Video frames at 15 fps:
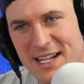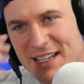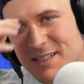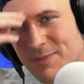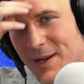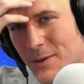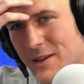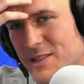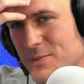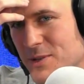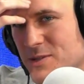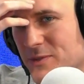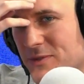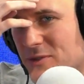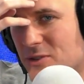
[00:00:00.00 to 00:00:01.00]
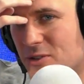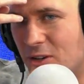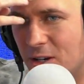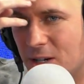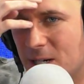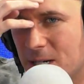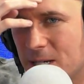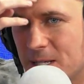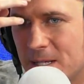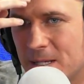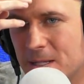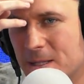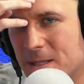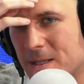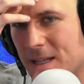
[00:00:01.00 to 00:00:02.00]
asked about Wetherspoons before. The hell is
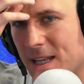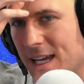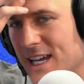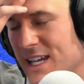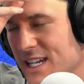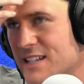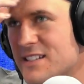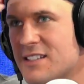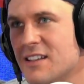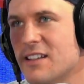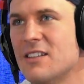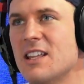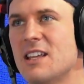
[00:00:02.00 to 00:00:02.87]
that? It is. It, he